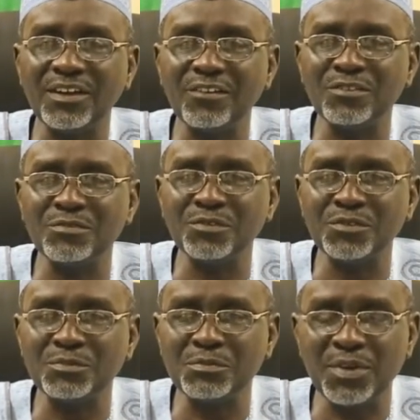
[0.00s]
I was
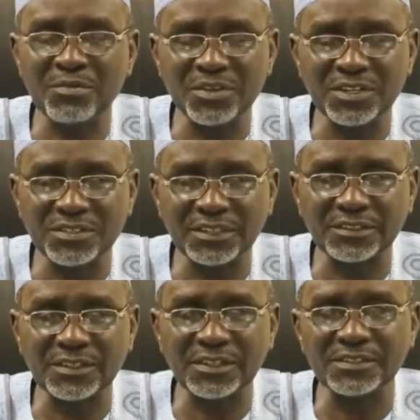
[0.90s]
moved to be permanent
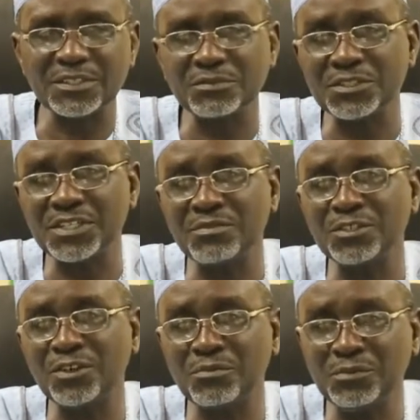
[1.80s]
secretary in the Civil
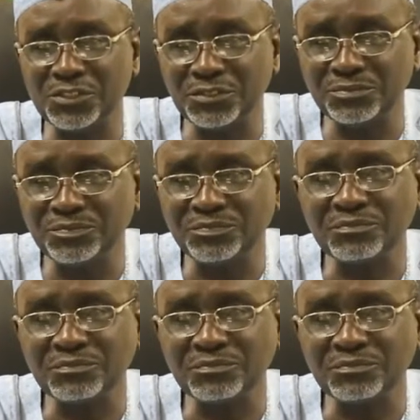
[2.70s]
Service Commission.